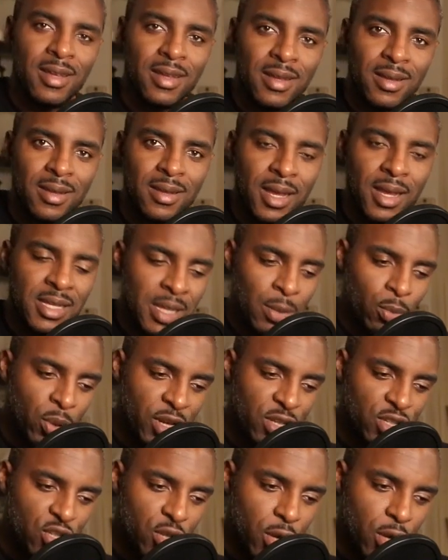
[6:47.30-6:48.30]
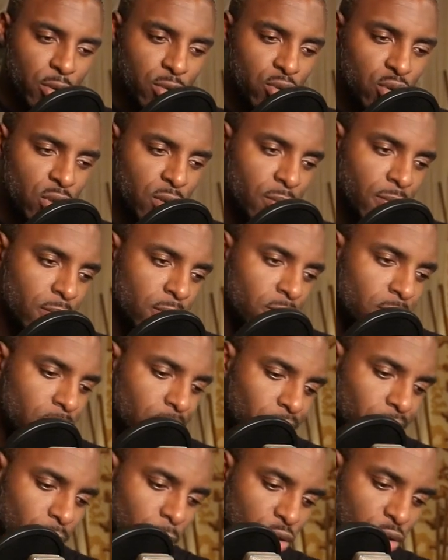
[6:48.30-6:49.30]
Except when it snows
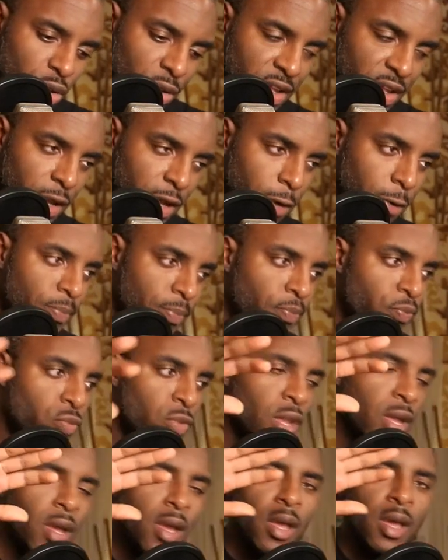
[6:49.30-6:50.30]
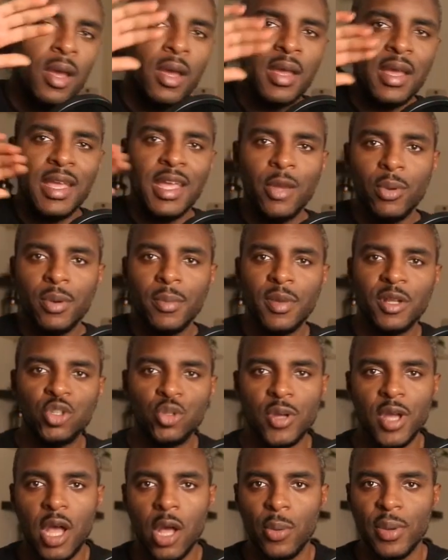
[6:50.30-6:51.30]
most of the year. Here in
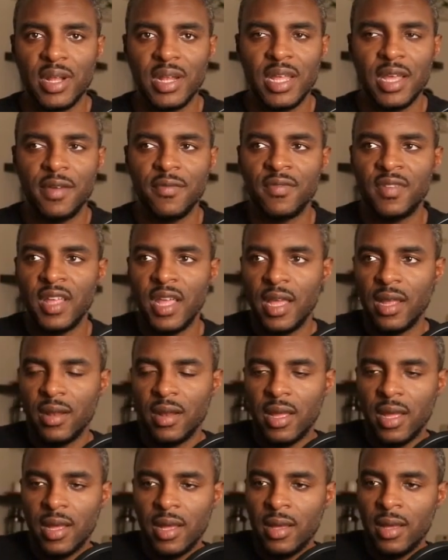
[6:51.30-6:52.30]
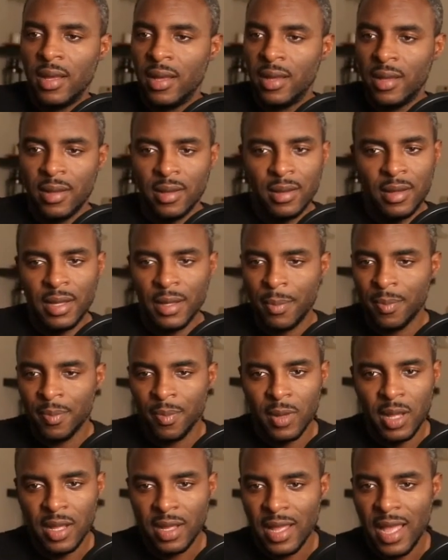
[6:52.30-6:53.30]
Montreal, we lived in a
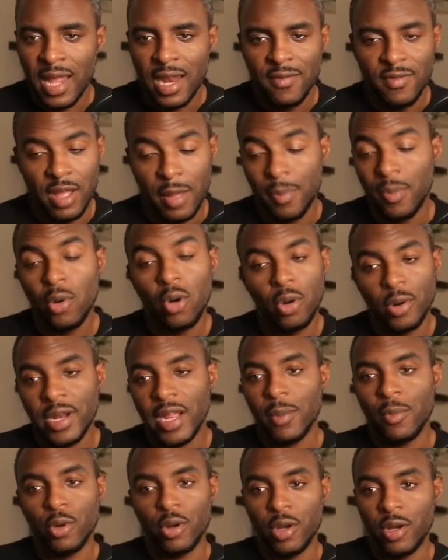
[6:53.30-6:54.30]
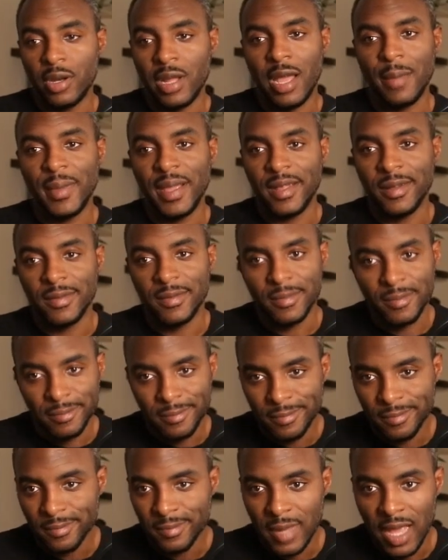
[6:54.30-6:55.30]
kind of a poor neighborhood. I mean,
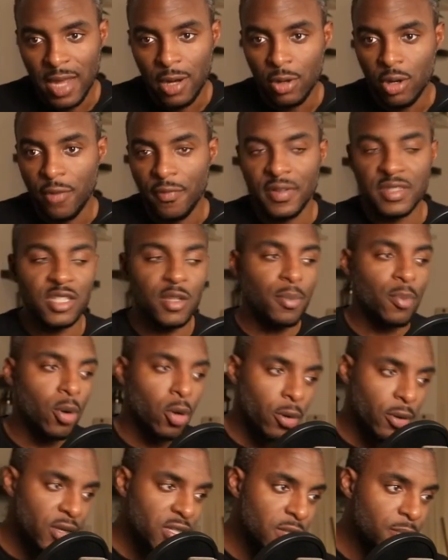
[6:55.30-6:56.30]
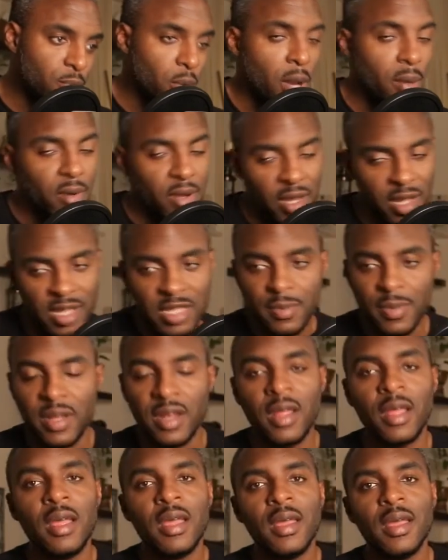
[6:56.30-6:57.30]
I don't know if it's the poorest, probably is, but it
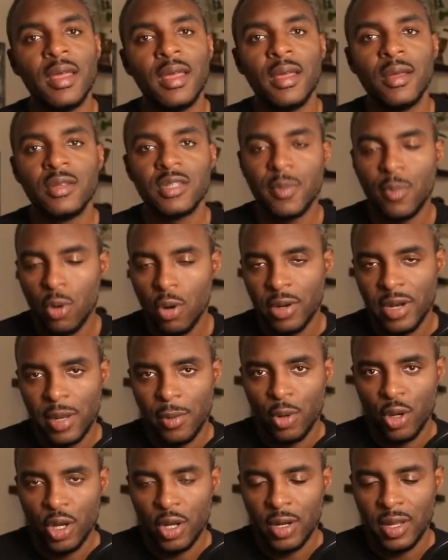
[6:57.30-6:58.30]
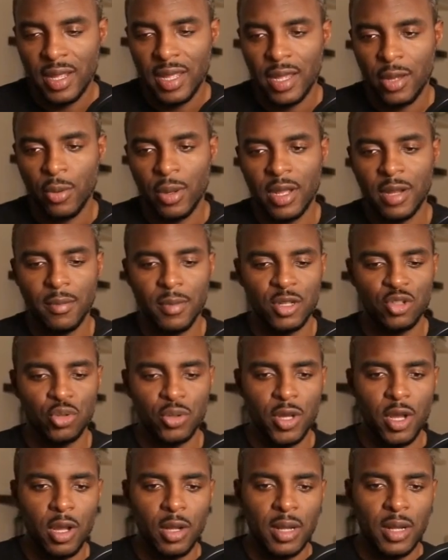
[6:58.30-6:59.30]
was a poor neighborhood here in
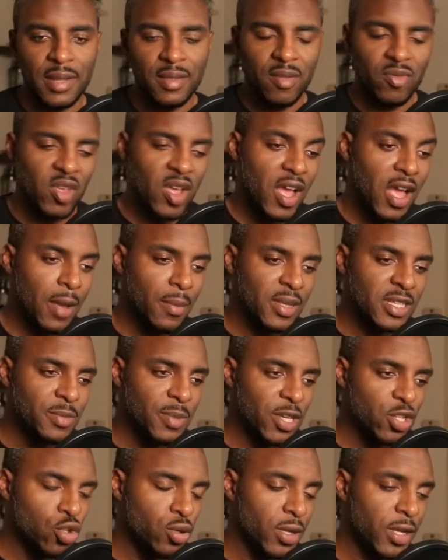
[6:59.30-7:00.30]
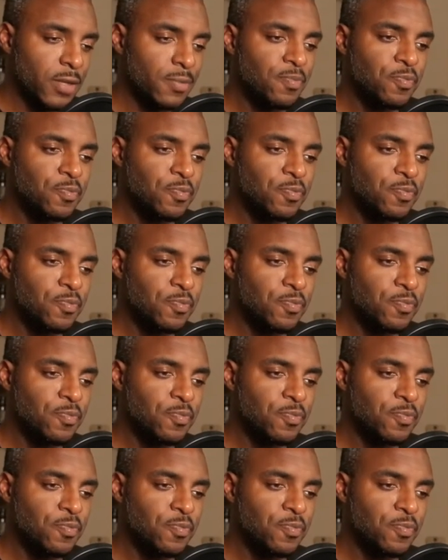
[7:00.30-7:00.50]
Montreal at the time, especially.